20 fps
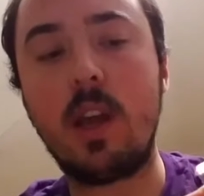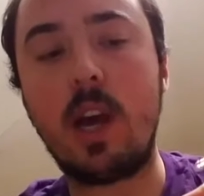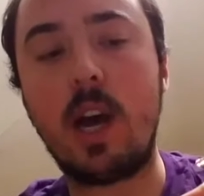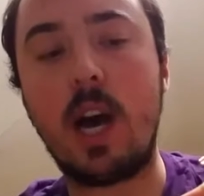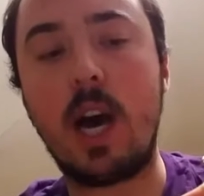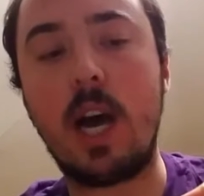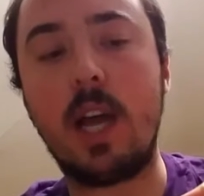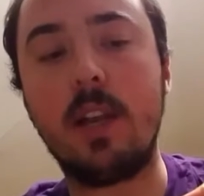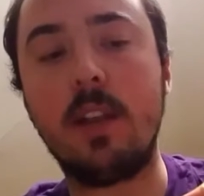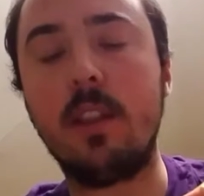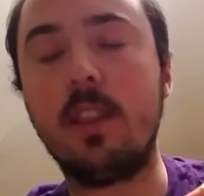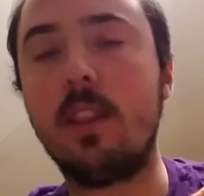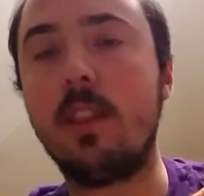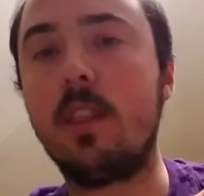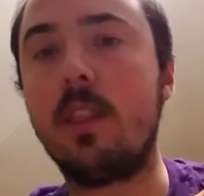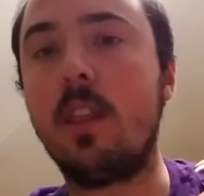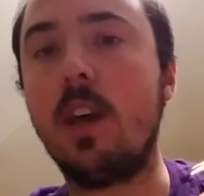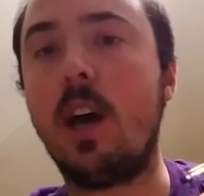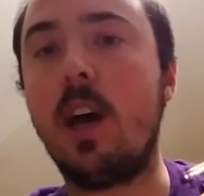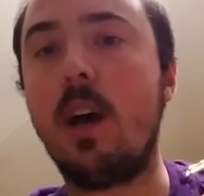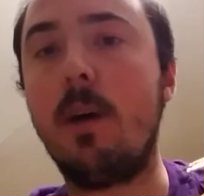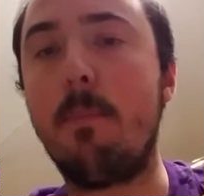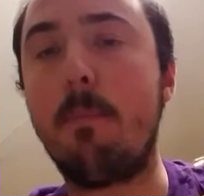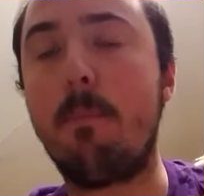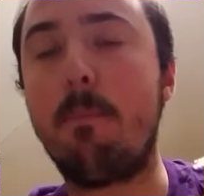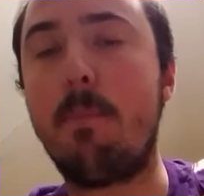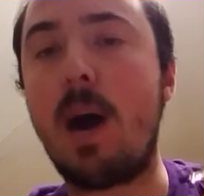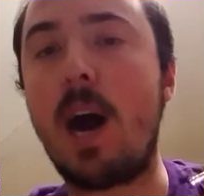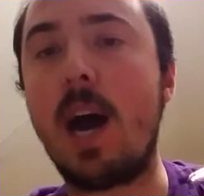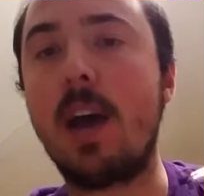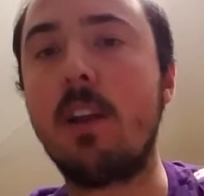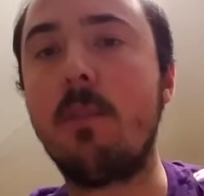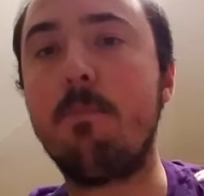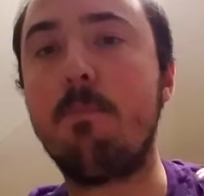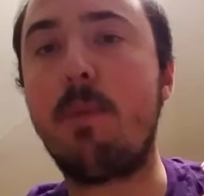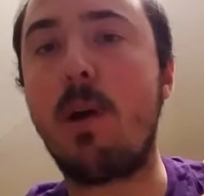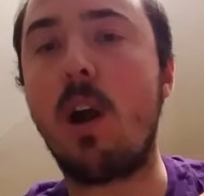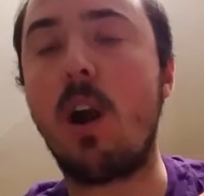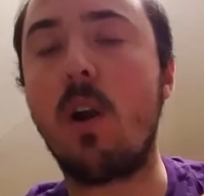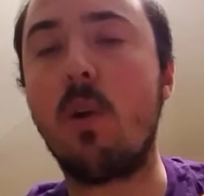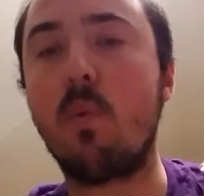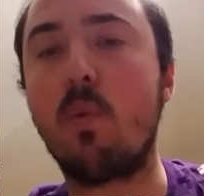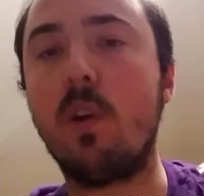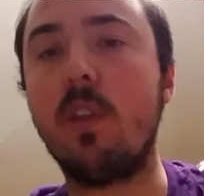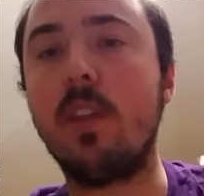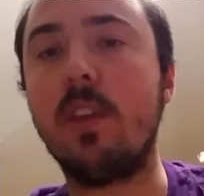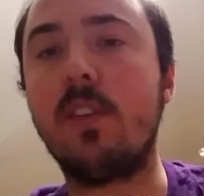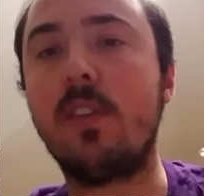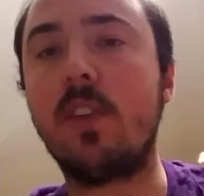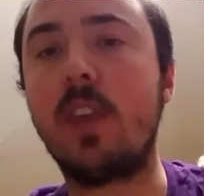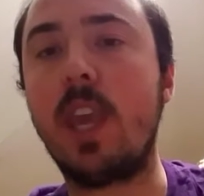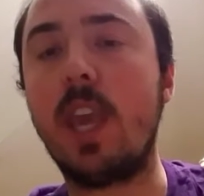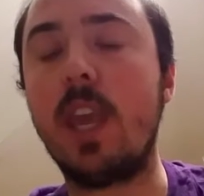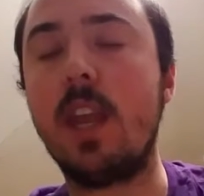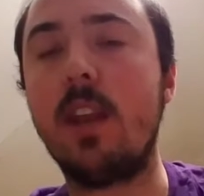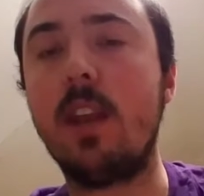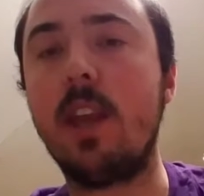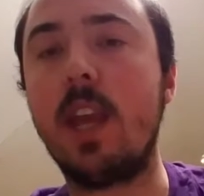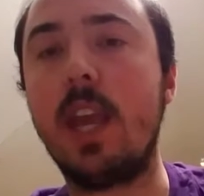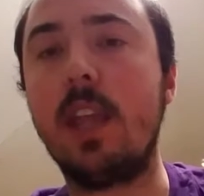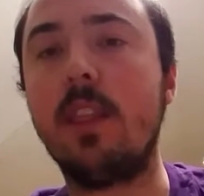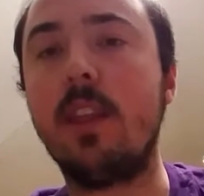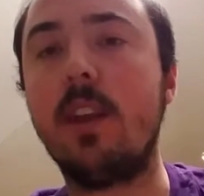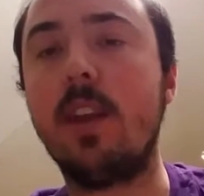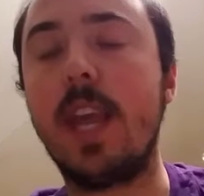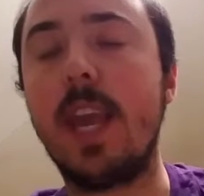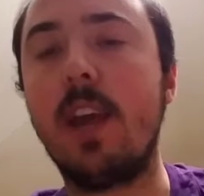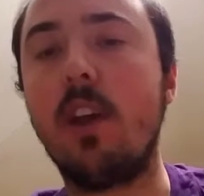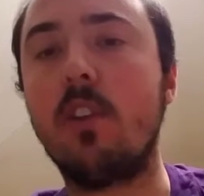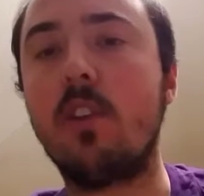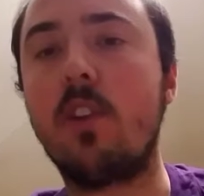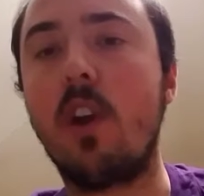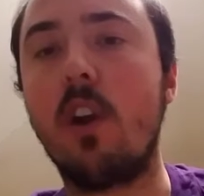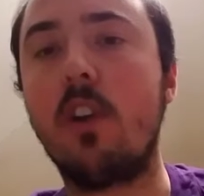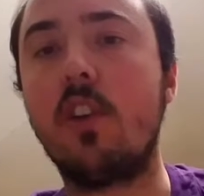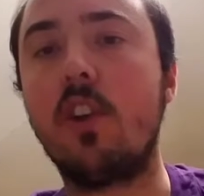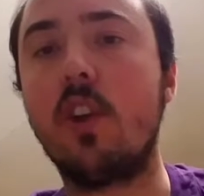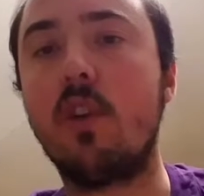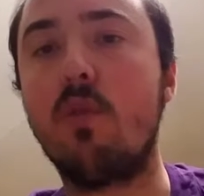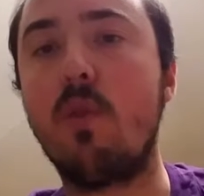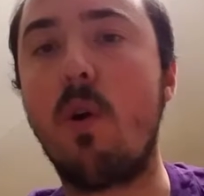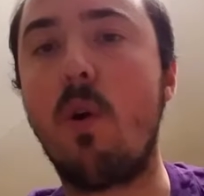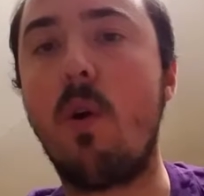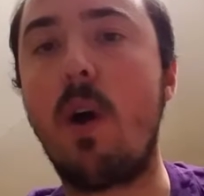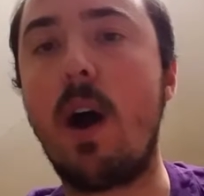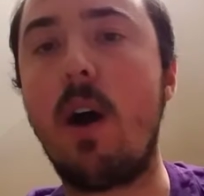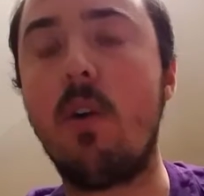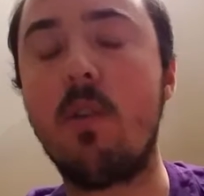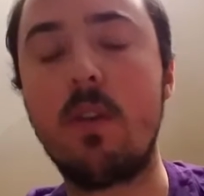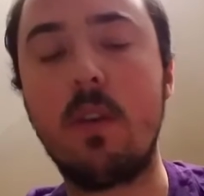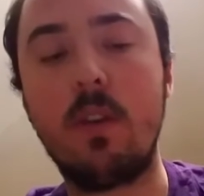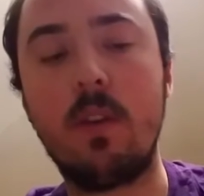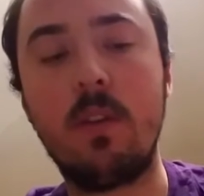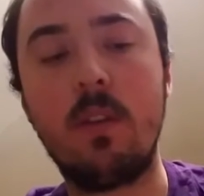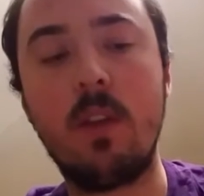on the bottom part where the skin and the nail start to grow out.